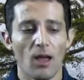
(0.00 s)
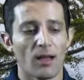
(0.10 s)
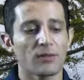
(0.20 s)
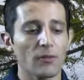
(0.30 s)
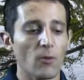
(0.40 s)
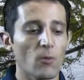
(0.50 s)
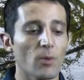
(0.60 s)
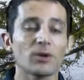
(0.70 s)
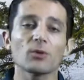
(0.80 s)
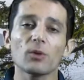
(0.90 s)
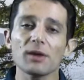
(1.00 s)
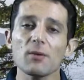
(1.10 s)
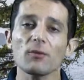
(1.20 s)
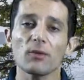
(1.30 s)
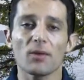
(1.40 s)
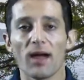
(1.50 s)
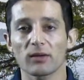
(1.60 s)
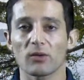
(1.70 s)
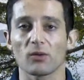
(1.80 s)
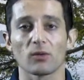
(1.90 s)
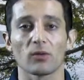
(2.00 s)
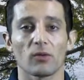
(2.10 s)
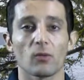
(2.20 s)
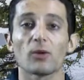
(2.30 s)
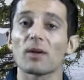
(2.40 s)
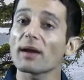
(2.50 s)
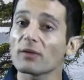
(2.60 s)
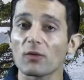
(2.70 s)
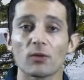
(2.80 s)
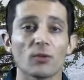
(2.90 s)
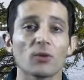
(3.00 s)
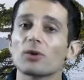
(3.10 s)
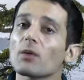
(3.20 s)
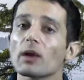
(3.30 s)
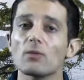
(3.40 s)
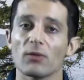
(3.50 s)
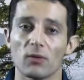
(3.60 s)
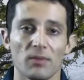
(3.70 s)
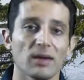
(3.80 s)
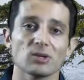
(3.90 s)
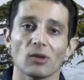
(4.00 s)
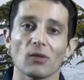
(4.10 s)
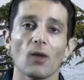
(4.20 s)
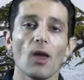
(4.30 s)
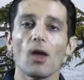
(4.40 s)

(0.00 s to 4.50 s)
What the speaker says: And so when you're working with your practice owners, or practice owners, when you're working with your patients,